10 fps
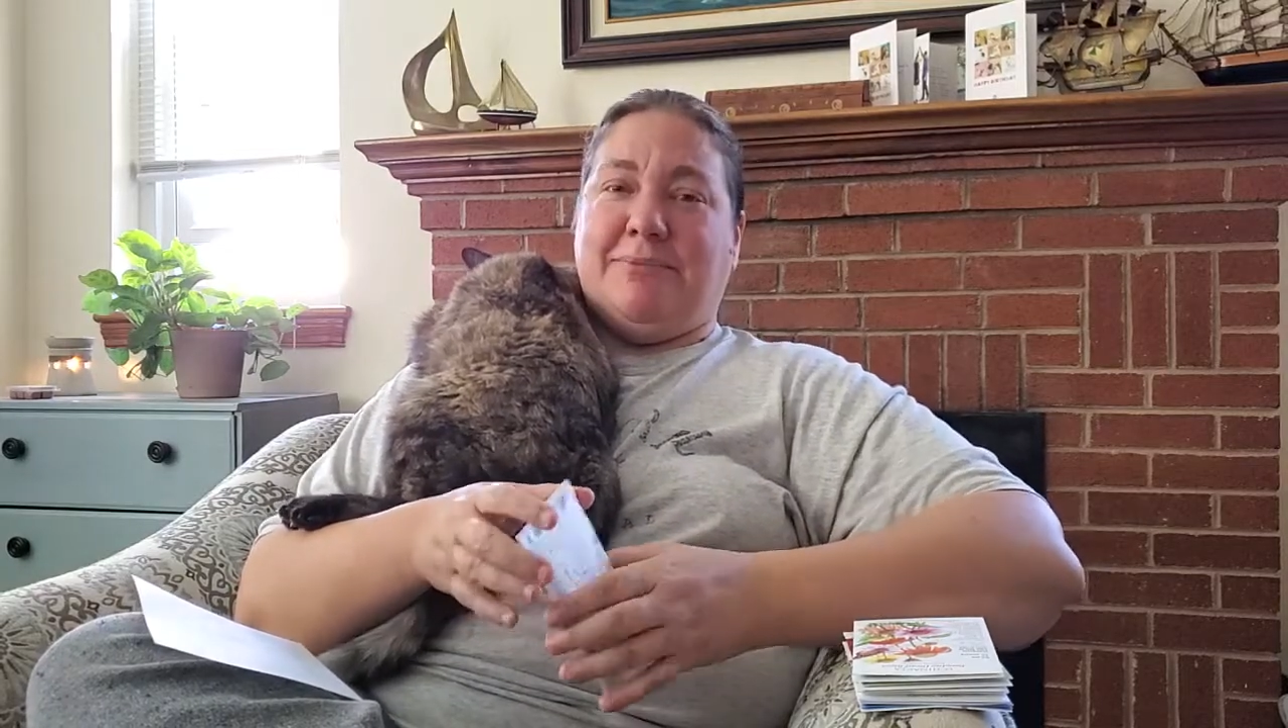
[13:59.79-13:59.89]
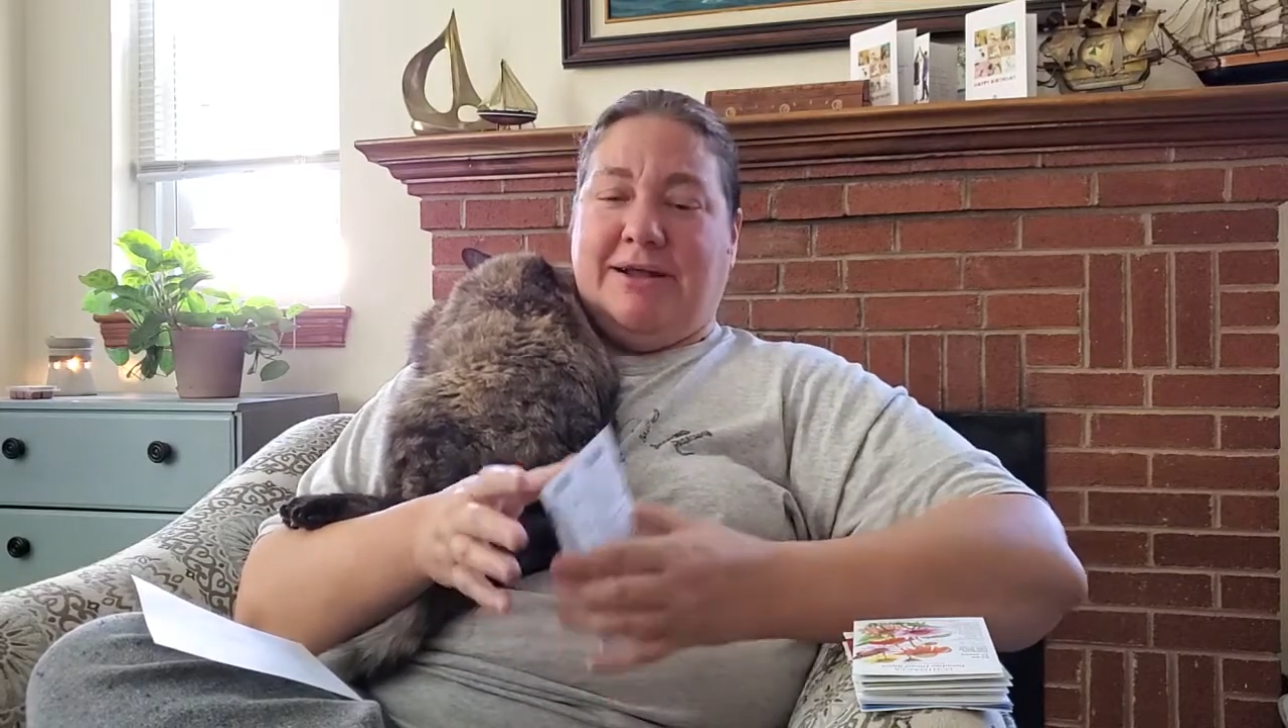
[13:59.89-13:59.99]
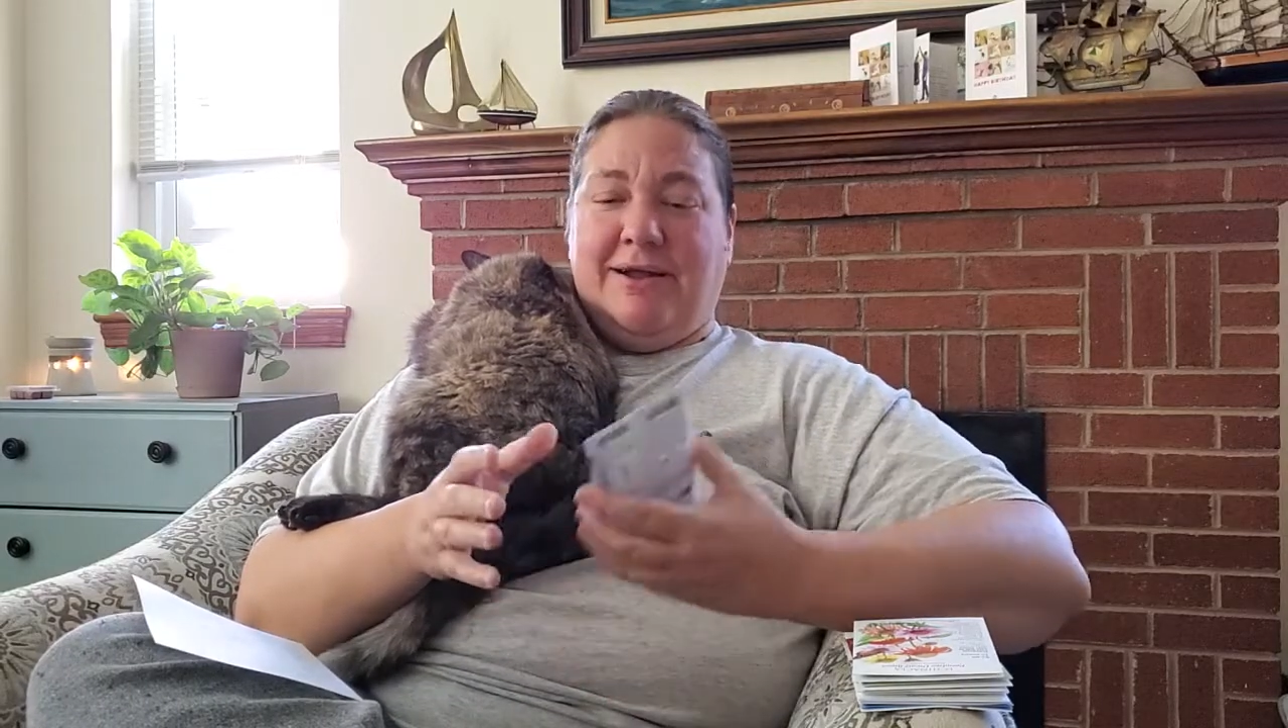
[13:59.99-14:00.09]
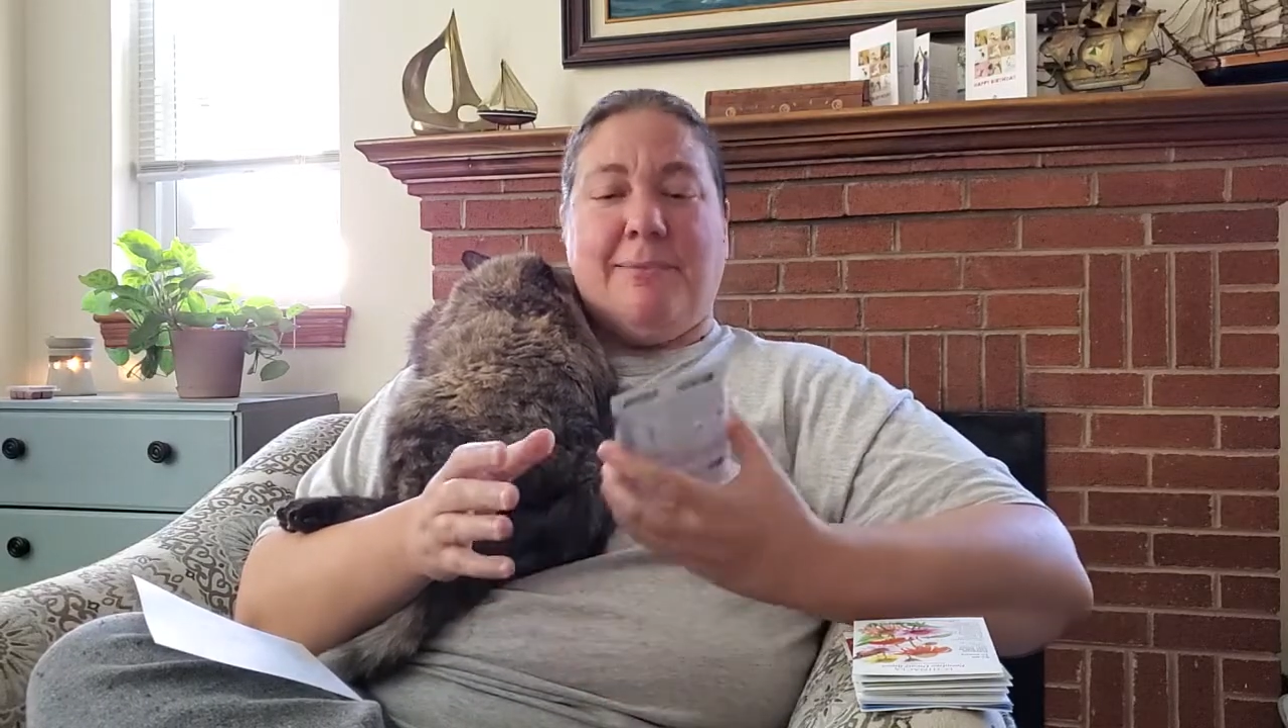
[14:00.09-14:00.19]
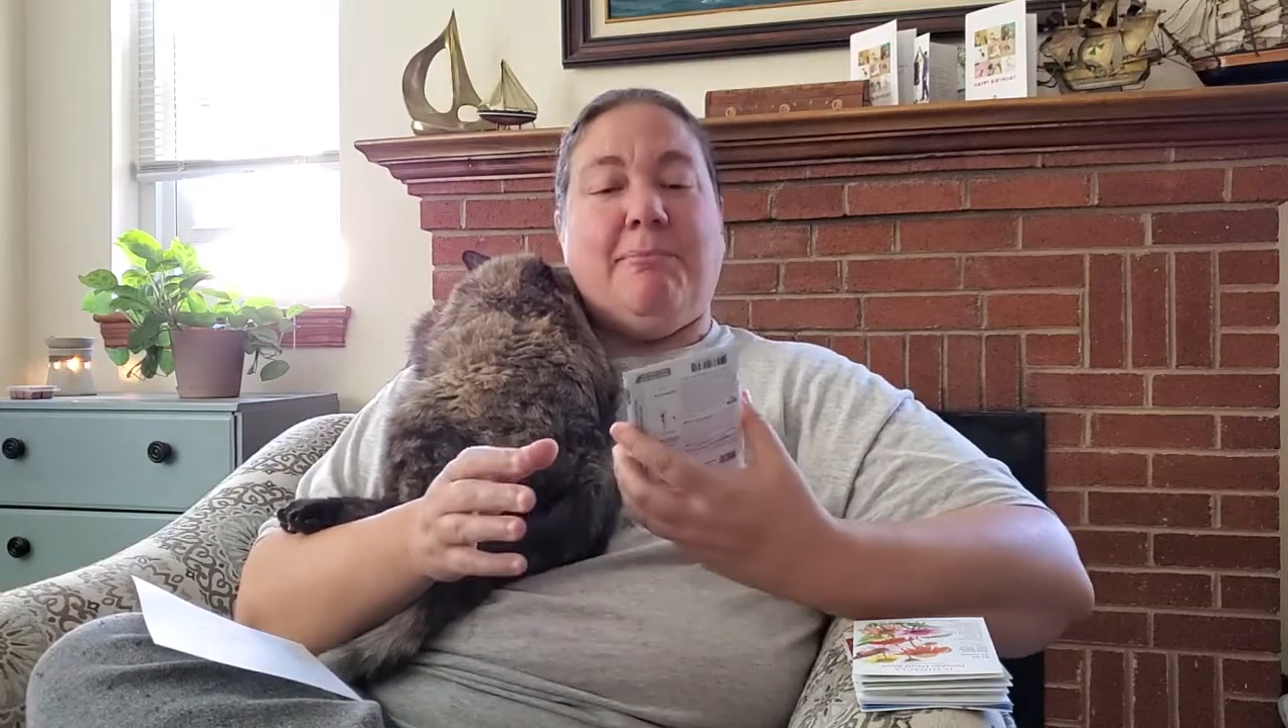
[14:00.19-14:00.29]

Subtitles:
bugger.